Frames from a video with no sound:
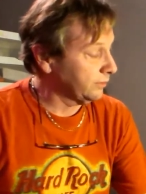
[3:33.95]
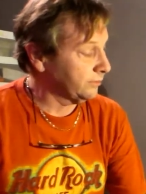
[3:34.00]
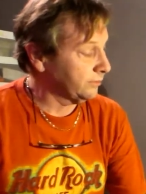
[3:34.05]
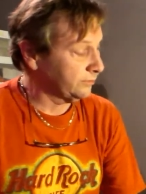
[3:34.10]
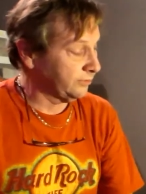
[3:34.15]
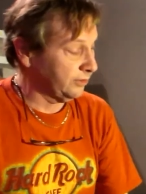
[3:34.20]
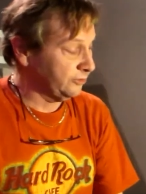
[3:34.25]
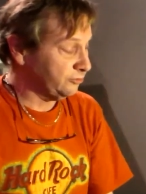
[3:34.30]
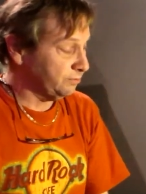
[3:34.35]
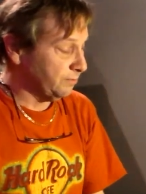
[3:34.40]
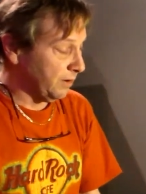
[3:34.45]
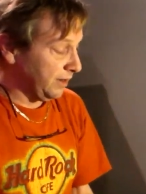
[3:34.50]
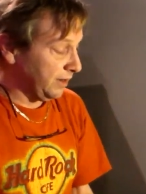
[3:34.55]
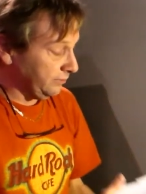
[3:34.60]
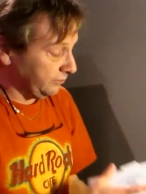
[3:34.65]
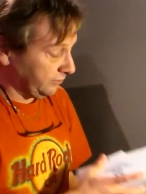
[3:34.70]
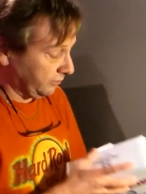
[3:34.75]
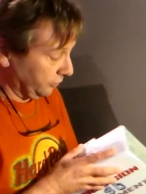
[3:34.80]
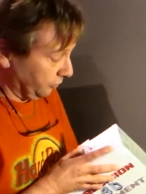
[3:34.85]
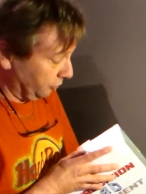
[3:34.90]
this
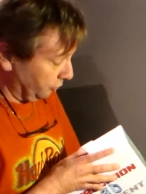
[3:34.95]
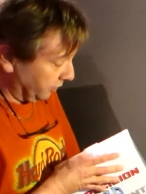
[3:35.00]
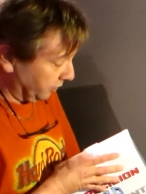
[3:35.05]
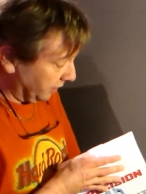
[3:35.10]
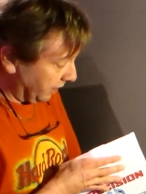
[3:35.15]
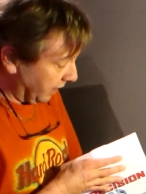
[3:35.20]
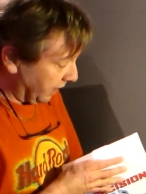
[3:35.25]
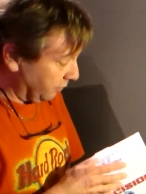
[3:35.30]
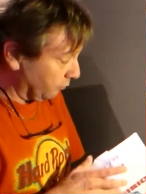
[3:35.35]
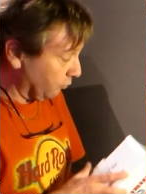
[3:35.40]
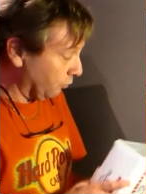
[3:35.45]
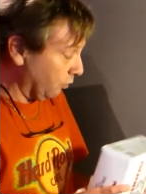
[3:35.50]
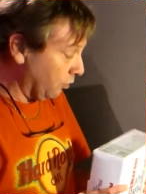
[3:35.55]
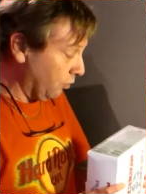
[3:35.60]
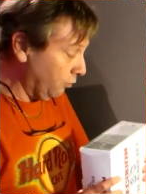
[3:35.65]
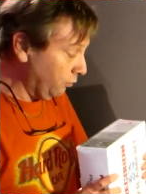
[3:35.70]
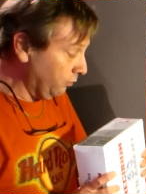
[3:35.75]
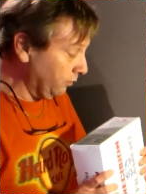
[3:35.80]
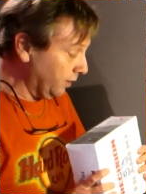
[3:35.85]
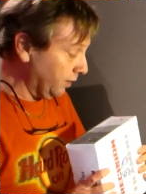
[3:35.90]
month you get a
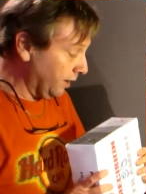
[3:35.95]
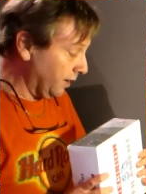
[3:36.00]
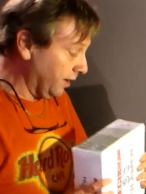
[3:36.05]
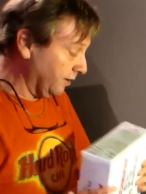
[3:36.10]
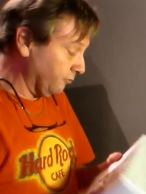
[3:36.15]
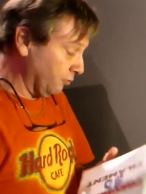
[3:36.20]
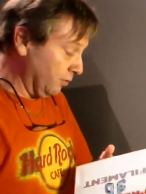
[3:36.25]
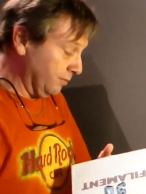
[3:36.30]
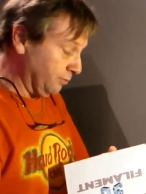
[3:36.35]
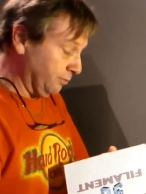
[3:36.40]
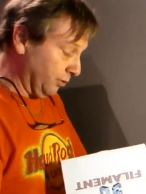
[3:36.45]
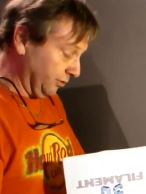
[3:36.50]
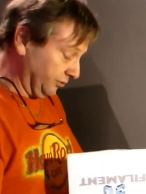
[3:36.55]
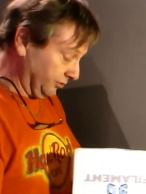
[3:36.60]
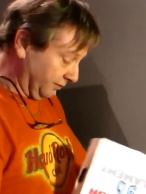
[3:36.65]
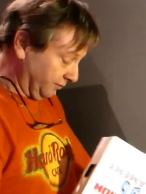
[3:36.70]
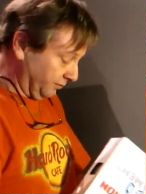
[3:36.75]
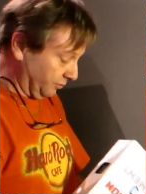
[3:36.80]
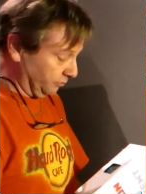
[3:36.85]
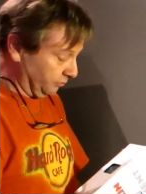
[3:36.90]
roll of
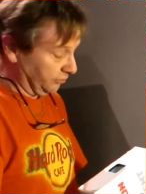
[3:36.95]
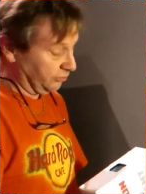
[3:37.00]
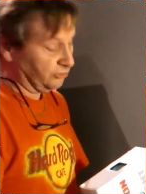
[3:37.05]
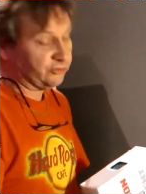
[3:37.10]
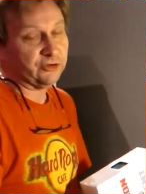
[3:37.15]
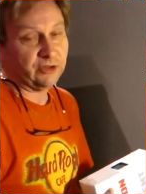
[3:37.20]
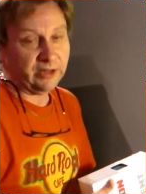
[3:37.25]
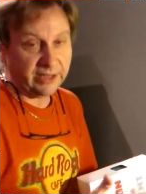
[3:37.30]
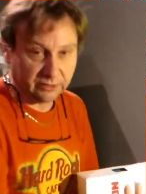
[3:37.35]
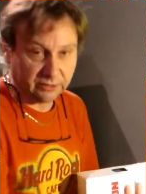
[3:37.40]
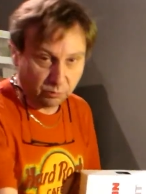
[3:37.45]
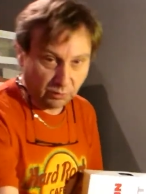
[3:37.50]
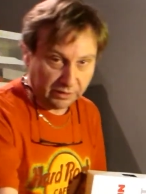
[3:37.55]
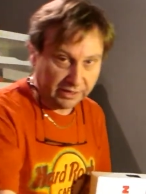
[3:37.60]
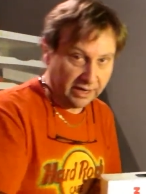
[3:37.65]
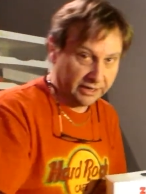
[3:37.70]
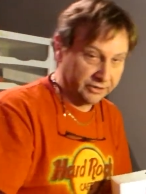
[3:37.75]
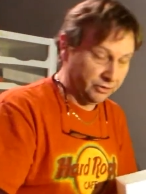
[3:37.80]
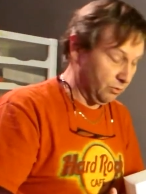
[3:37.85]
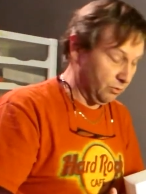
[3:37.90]
1.7. Well, you select what
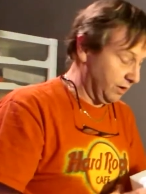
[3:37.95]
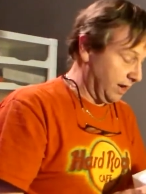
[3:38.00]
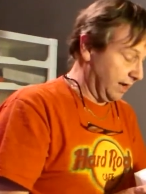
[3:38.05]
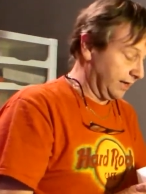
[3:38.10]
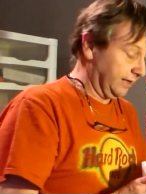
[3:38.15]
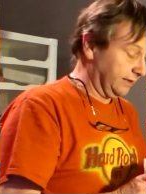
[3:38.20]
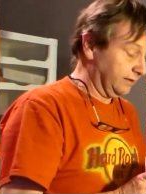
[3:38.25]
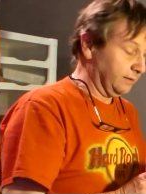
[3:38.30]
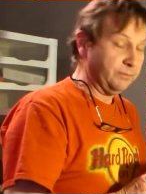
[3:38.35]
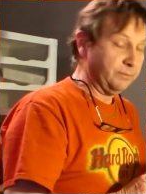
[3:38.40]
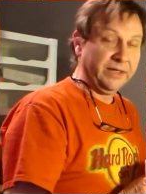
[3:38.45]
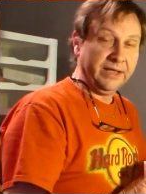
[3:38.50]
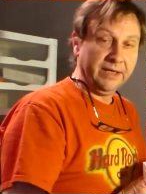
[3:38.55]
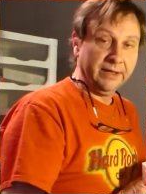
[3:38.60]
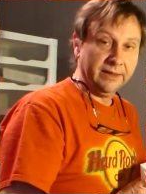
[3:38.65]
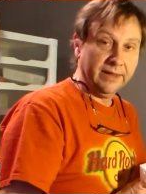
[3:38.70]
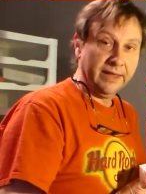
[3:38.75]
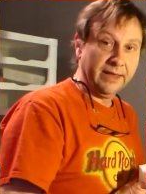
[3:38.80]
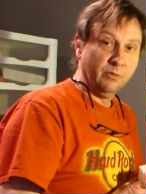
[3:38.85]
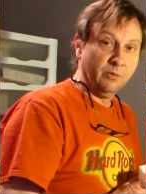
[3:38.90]
kind you want. I get the
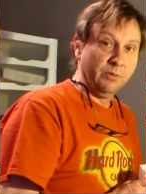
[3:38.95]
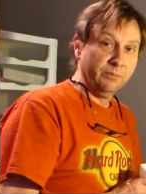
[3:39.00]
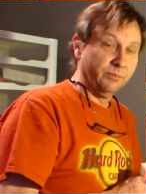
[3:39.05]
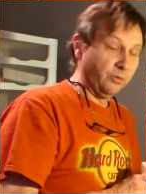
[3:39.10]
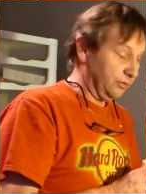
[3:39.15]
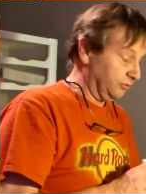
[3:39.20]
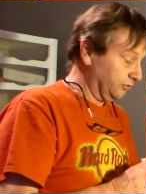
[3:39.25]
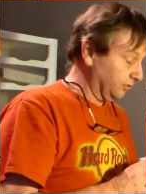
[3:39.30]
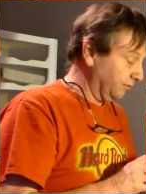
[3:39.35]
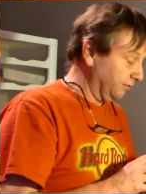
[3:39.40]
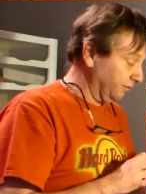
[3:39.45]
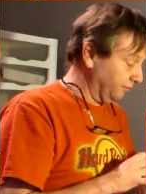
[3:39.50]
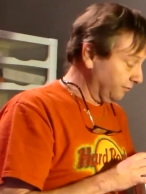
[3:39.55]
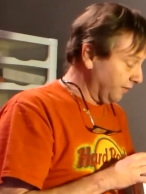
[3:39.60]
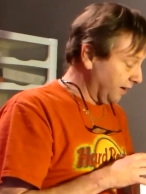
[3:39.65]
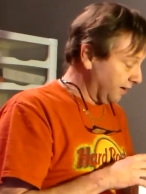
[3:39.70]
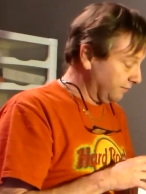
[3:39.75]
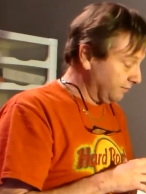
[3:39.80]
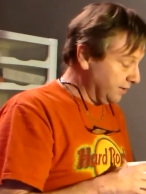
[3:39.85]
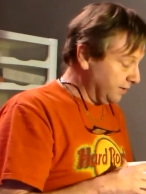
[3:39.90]
PLA
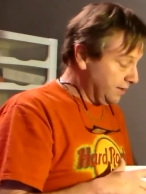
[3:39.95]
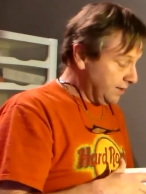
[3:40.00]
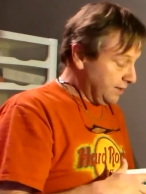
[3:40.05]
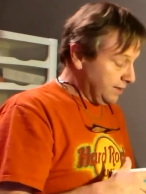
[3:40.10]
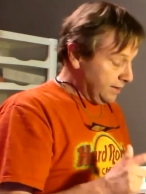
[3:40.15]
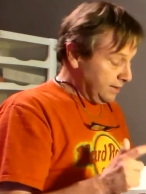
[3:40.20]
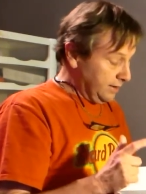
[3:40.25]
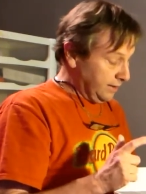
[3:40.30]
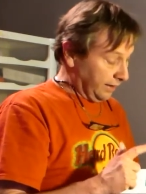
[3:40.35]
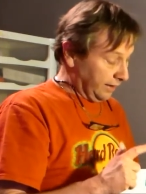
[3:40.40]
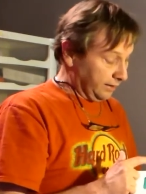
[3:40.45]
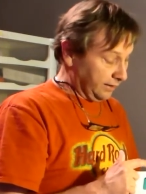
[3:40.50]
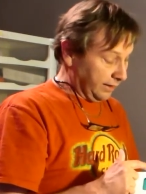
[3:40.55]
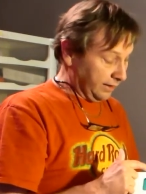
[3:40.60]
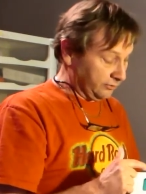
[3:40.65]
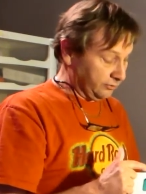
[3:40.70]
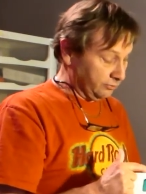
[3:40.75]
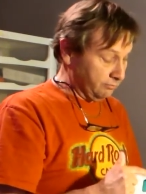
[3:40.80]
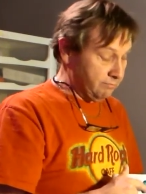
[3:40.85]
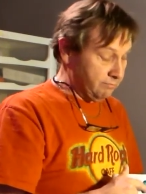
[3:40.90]
1.75.
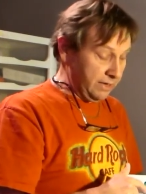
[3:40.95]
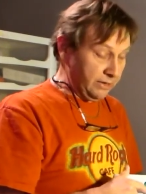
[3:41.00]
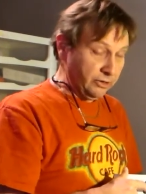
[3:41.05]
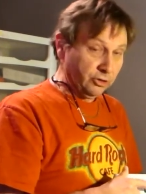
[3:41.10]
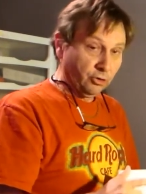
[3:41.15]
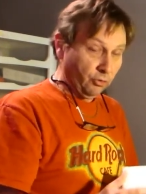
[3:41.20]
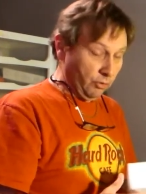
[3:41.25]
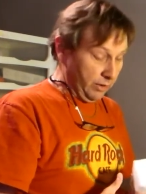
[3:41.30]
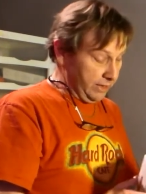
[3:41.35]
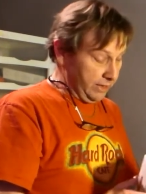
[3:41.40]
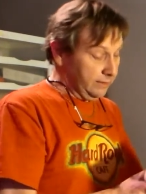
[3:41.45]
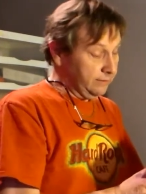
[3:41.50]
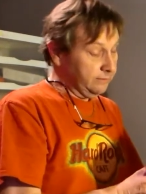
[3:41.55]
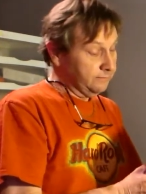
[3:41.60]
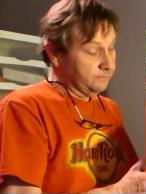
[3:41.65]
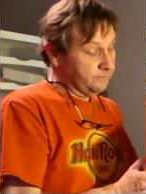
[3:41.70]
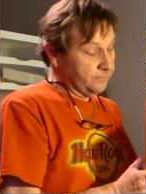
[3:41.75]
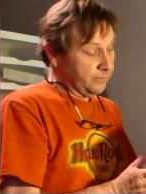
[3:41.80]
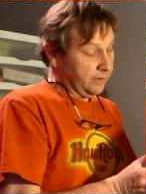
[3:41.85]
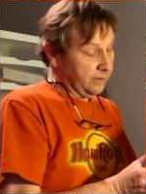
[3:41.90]
It's mint green.
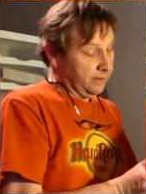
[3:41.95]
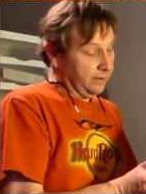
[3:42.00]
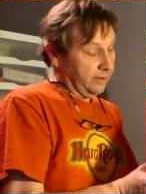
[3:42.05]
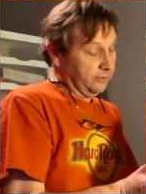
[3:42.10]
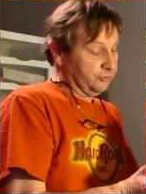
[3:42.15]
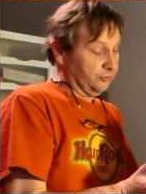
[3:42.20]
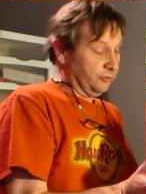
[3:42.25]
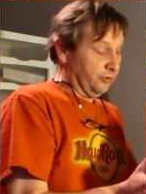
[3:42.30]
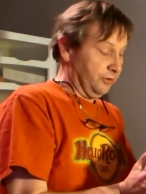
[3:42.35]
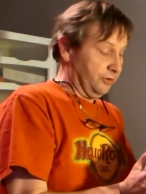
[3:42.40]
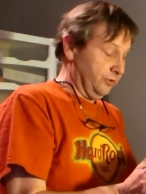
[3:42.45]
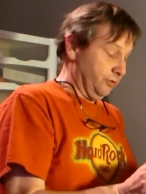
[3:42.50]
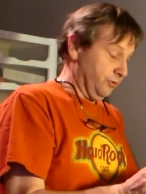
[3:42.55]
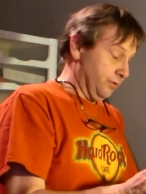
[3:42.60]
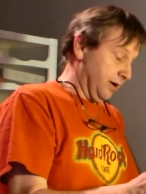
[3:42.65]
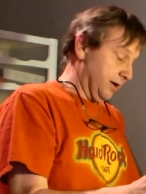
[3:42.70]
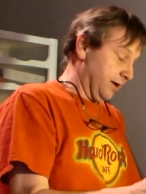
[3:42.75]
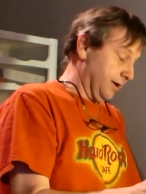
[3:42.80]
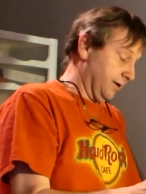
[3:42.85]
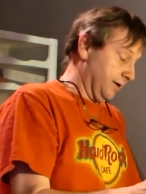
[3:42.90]
I'll show you
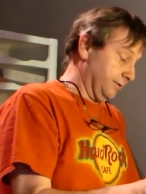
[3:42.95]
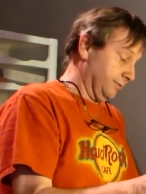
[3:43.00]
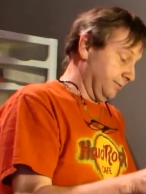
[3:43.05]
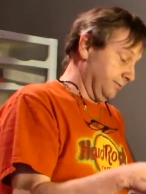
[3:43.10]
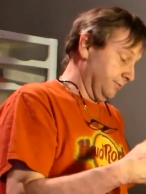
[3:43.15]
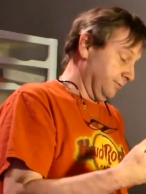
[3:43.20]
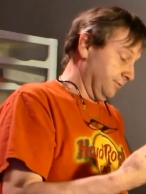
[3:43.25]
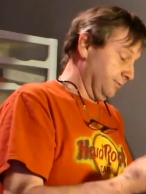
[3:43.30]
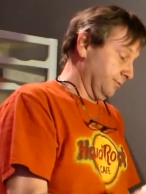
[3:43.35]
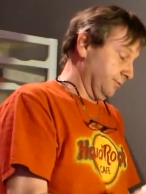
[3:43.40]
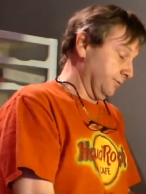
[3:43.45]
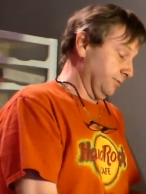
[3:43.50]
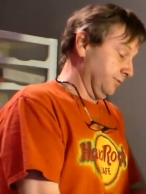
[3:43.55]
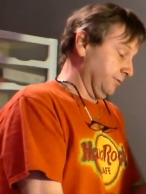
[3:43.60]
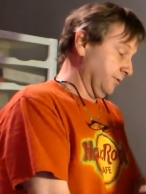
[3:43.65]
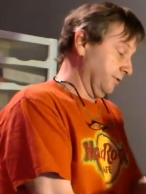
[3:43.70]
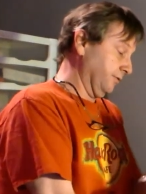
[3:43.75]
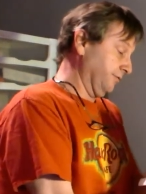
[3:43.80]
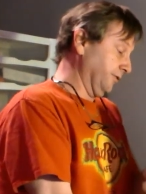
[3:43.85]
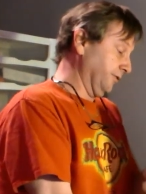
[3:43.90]

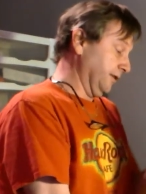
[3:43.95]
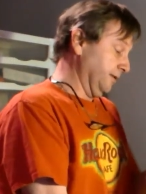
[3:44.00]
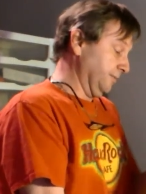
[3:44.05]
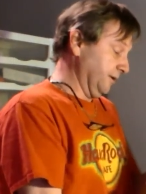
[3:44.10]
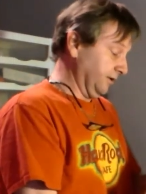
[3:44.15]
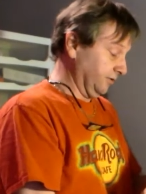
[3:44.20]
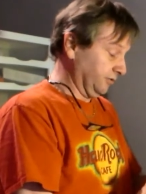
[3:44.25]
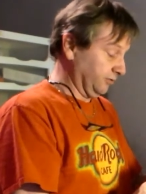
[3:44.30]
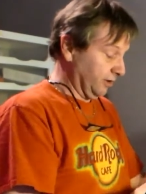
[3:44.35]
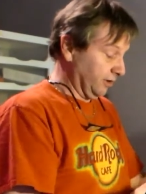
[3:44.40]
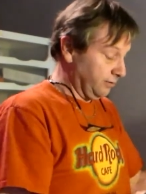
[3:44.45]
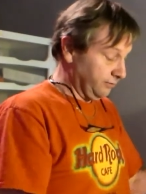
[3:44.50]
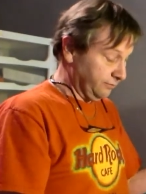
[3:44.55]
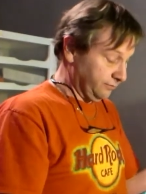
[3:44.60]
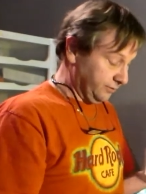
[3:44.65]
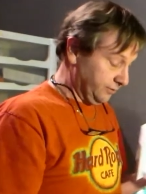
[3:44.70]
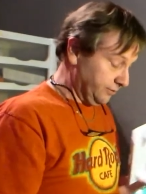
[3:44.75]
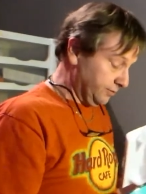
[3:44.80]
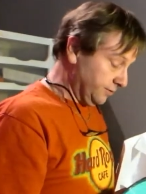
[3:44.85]
the filament itself.